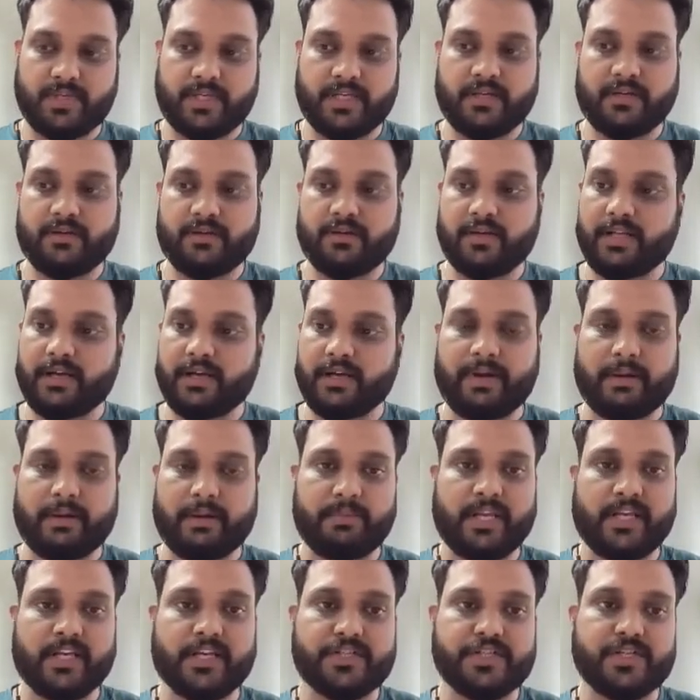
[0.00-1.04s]
Our
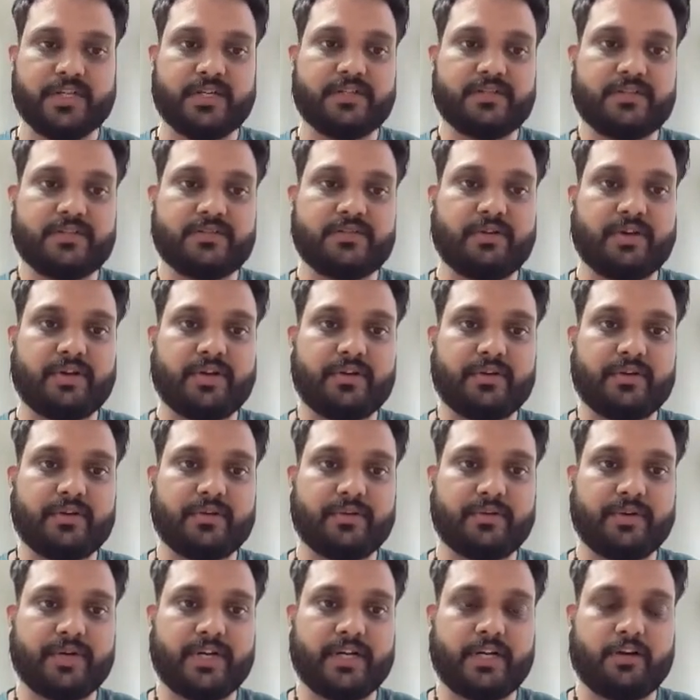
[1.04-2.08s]
application is going
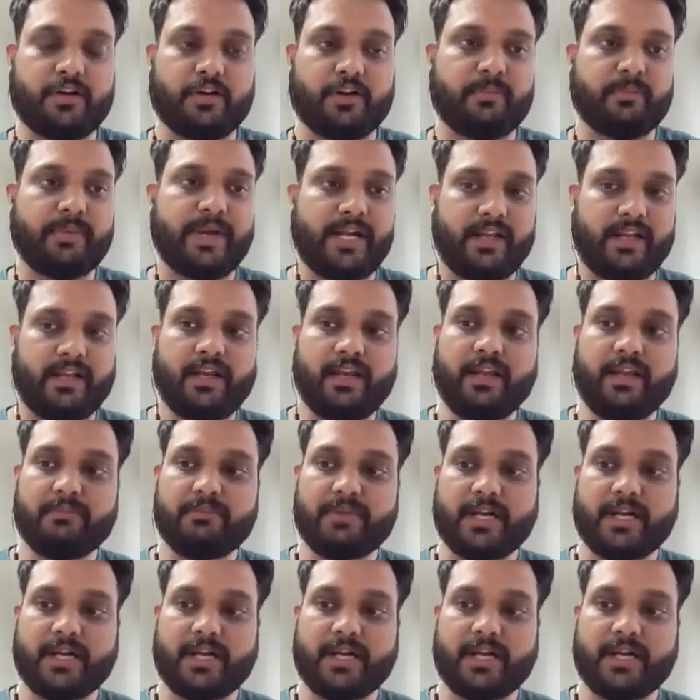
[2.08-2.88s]
to do it automatically.